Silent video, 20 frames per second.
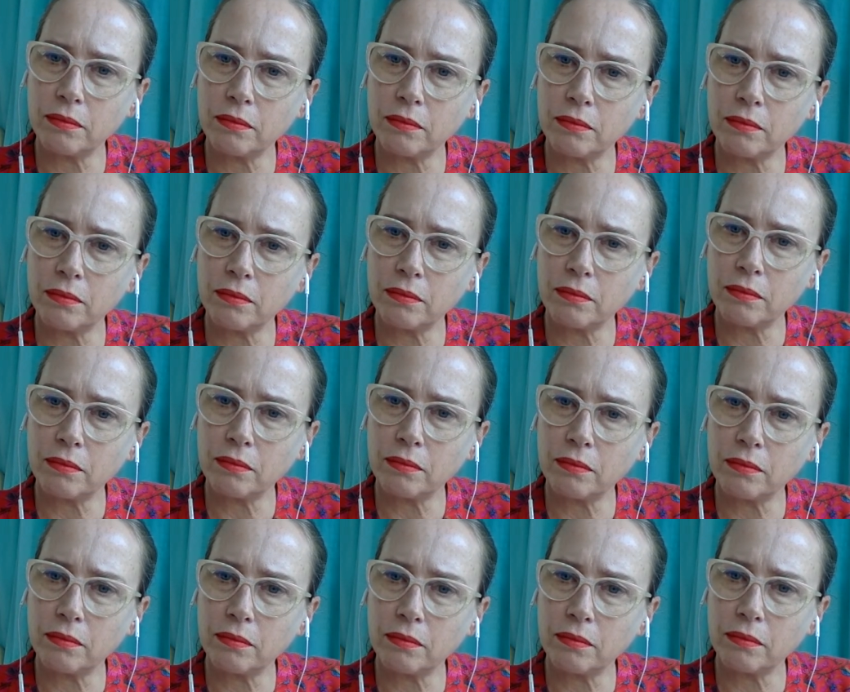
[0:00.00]

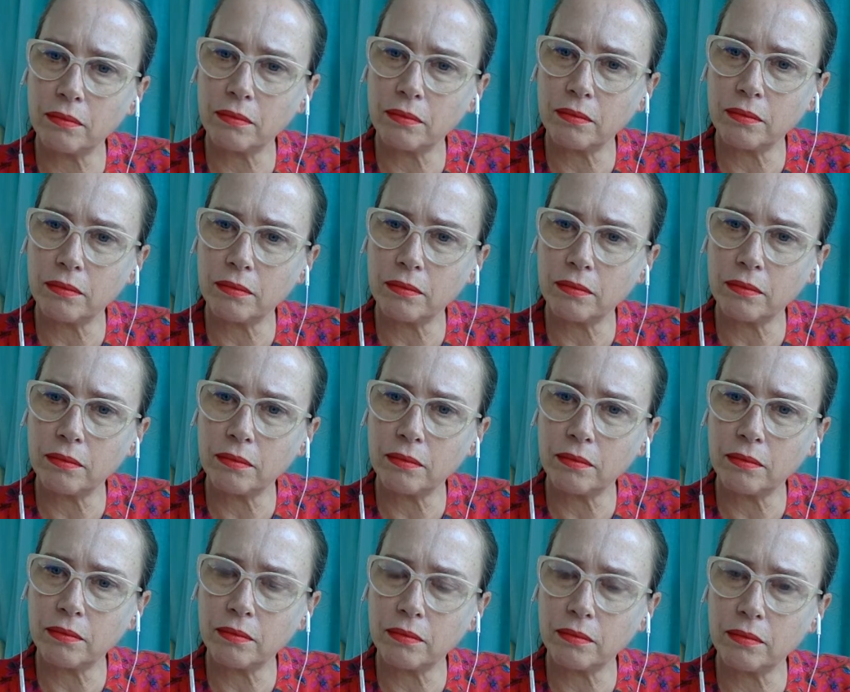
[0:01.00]

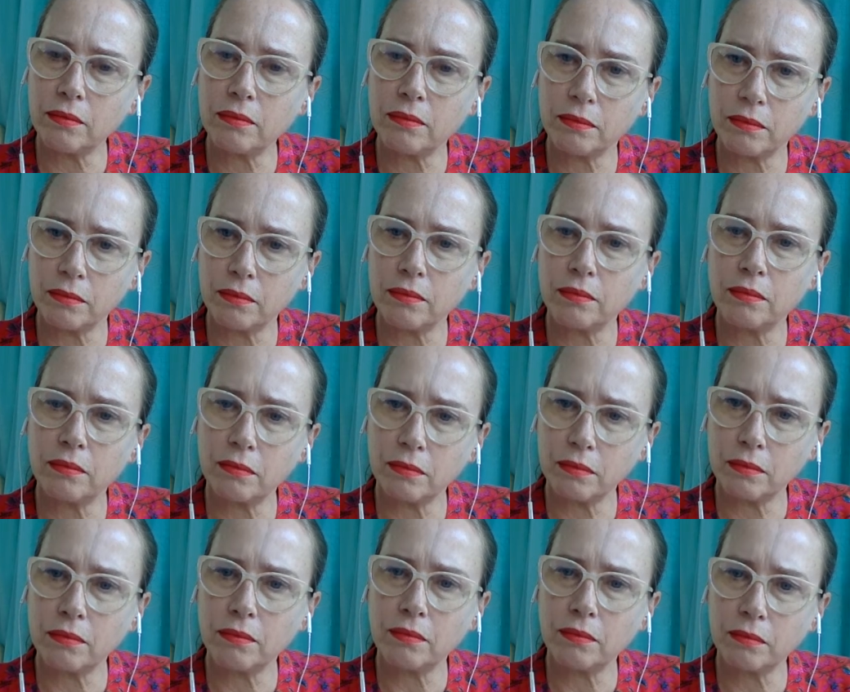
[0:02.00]

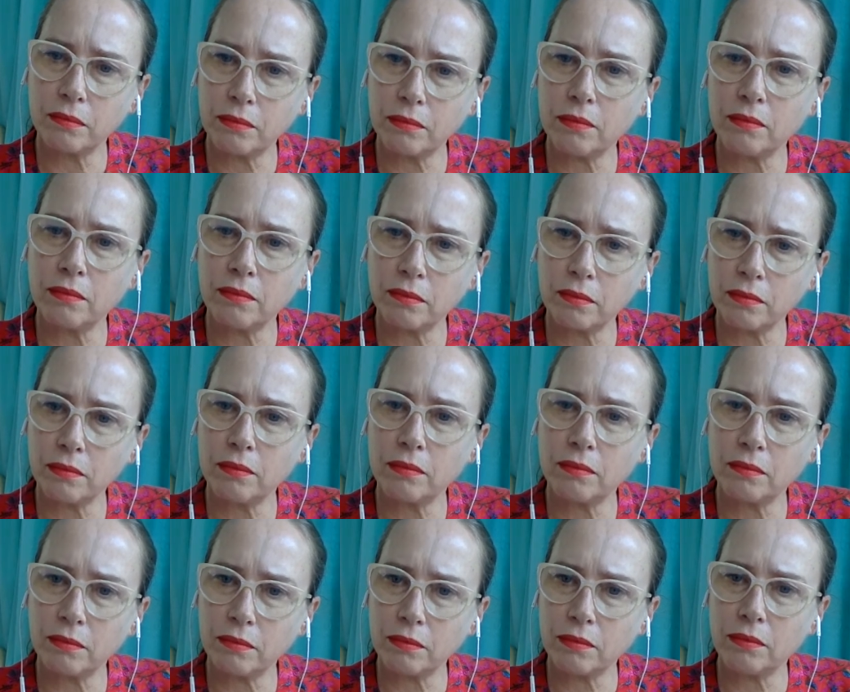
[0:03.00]

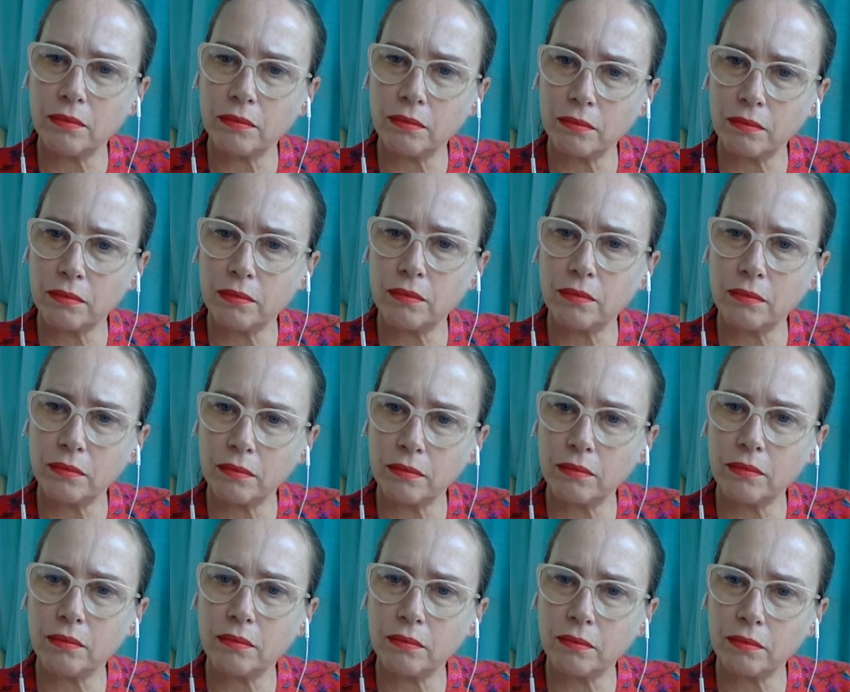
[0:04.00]

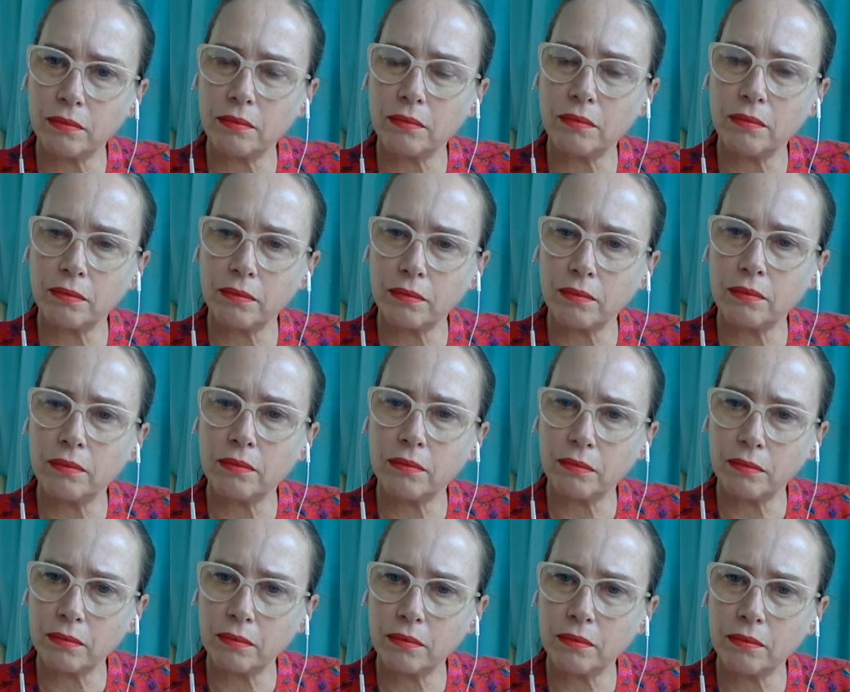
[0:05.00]

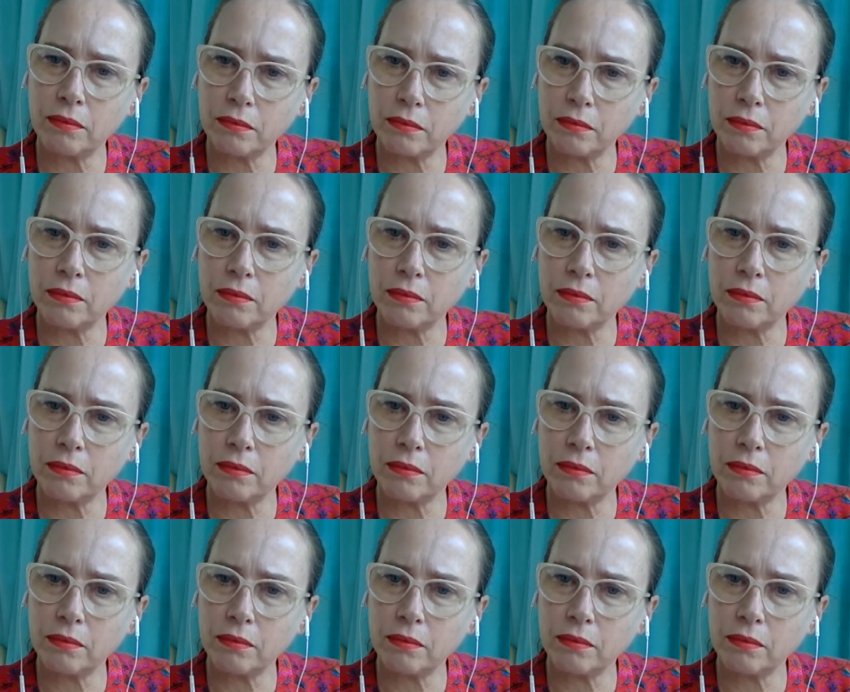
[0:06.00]
This person isn't speaking.